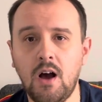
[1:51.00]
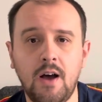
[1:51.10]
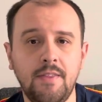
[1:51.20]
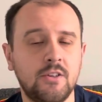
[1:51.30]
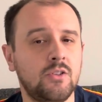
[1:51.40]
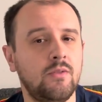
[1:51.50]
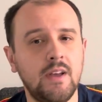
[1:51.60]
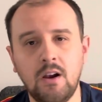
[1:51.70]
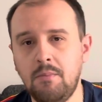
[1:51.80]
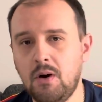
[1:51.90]
There's no
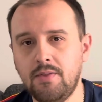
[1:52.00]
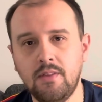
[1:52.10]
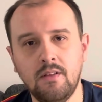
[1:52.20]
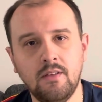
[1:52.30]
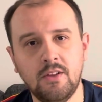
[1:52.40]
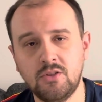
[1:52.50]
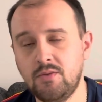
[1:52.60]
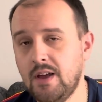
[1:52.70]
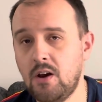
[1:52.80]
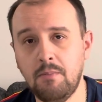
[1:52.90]
doubt
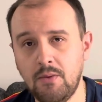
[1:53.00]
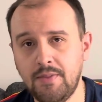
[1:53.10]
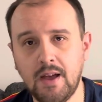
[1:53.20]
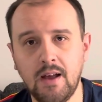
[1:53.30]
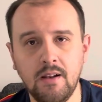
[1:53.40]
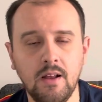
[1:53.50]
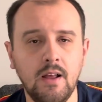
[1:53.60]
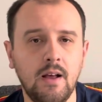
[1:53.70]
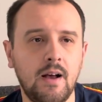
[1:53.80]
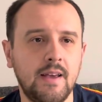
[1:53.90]
about that.
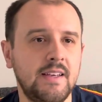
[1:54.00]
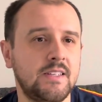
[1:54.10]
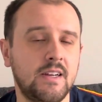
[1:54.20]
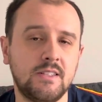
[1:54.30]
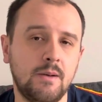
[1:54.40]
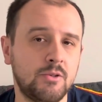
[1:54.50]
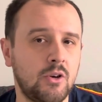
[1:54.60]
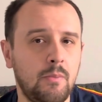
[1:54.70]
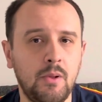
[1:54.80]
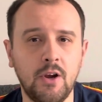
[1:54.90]
He's an
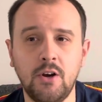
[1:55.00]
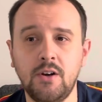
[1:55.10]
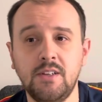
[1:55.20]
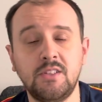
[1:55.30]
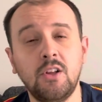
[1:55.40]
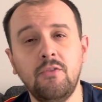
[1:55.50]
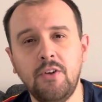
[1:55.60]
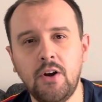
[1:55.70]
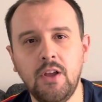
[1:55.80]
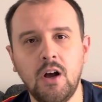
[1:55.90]
exceptional player. He's still
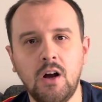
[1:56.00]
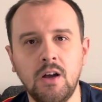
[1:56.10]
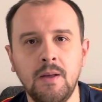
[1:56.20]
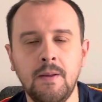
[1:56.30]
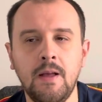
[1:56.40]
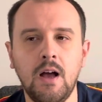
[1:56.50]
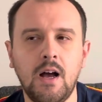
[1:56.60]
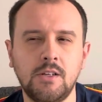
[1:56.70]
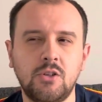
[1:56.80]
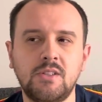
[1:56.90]
very young.
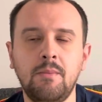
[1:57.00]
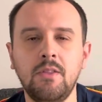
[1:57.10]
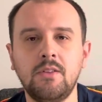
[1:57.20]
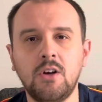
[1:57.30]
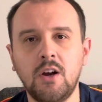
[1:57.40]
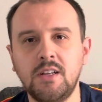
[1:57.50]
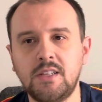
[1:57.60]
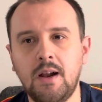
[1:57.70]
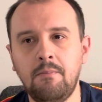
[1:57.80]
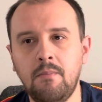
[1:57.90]
So some of the targets
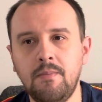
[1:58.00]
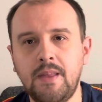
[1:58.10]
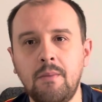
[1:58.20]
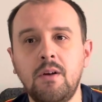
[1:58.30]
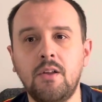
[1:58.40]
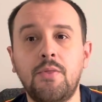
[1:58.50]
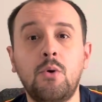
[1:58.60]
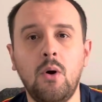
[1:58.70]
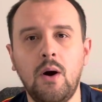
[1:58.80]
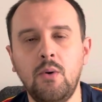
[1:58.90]
that I'm going to
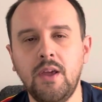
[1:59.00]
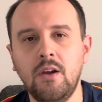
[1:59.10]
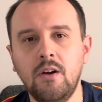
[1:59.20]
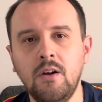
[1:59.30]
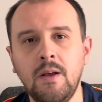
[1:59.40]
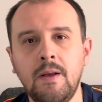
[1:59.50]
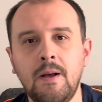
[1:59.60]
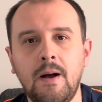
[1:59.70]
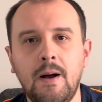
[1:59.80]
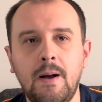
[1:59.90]
throw out here,
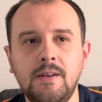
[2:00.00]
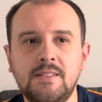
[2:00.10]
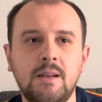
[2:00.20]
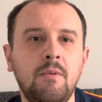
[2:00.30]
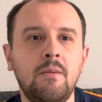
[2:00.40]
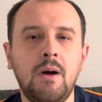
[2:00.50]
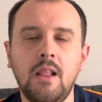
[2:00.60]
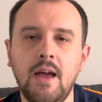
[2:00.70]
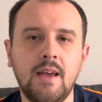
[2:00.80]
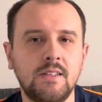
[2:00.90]
some of them I
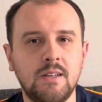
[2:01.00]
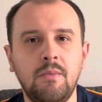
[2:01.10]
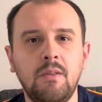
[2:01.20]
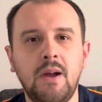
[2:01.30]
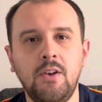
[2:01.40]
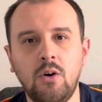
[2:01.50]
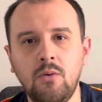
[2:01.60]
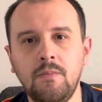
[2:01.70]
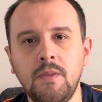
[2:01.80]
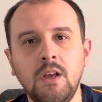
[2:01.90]
like and some of them I don't.
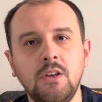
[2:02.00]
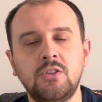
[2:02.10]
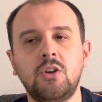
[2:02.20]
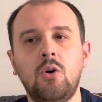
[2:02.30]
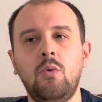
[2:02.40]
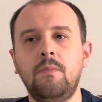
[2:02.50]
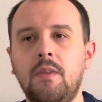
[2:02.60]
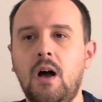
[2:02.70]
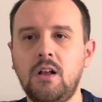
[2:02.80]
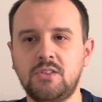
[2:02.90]
So
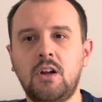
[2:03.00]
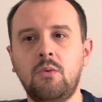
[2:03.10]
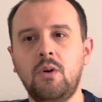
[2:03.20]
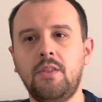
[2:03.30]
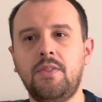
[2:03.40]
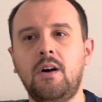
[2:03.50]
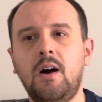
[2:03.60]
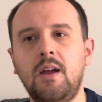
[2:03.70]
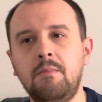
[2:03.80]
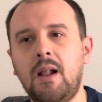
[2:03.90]
I'll start with
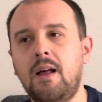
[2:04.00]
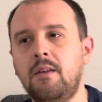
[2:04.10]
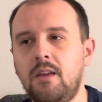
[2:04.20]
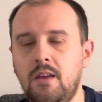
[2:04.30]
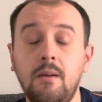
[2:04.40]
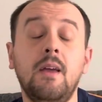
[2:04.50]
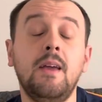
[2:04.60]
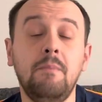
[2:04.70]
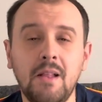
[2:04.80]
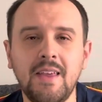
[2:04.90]

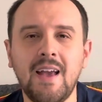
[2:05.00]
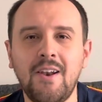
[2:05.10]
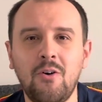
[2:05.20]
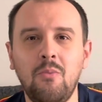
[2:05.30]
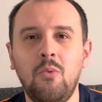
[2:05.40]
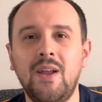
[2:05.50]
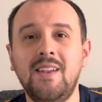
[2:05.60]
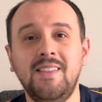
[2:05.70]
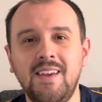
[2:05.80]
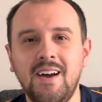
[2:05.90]
Emiliano
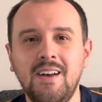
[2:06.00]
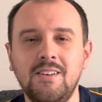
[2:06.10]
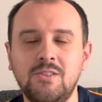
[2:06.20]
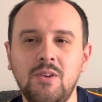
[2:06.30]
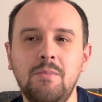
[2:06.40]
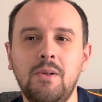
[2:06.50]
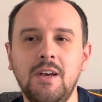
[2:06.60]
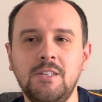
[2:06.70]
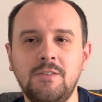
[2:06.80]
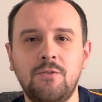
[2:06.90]
Buendia. So he
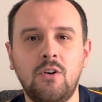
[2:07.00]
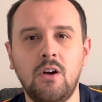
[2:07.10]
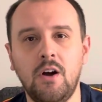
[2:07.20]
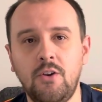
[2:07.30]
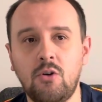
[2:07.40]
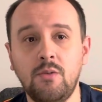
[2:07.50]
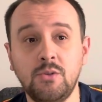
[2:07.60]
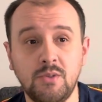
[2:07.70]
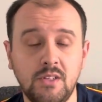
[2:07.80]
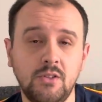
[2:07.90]
plays for Norwich,
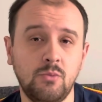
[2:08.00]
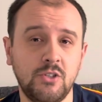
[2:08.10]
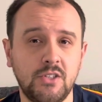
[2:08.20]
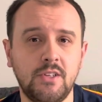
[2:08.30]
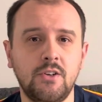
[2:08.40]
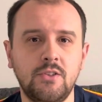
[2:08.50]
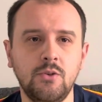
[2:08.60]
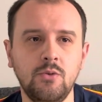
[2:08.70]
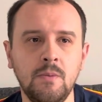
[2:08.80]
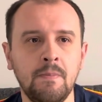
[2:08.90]
which is tier
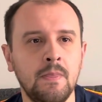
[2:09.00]
2.